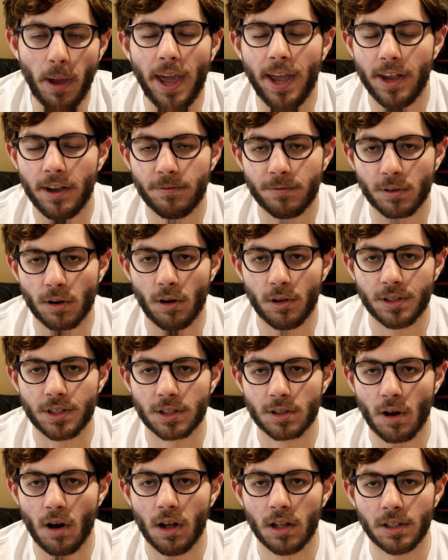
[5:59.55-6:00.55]
pay for all
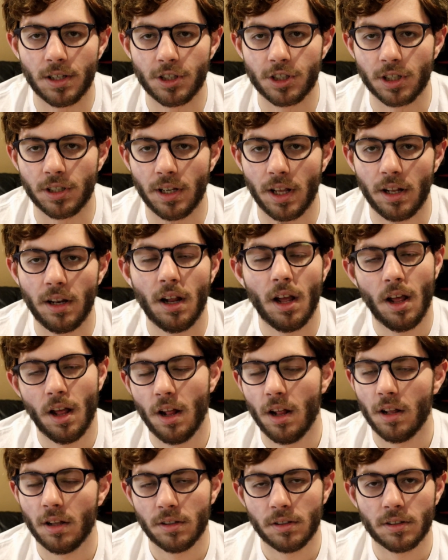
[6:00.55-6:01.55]
this college and then
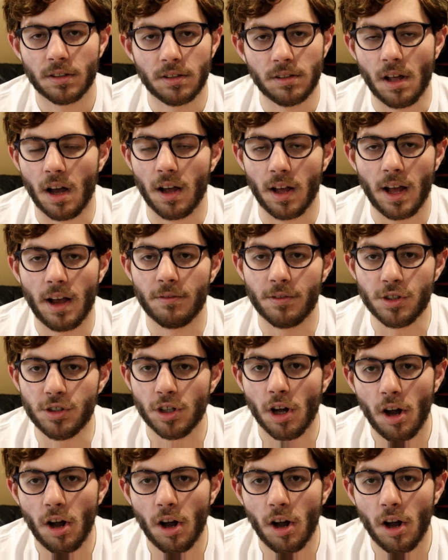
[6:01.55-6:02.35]
not have a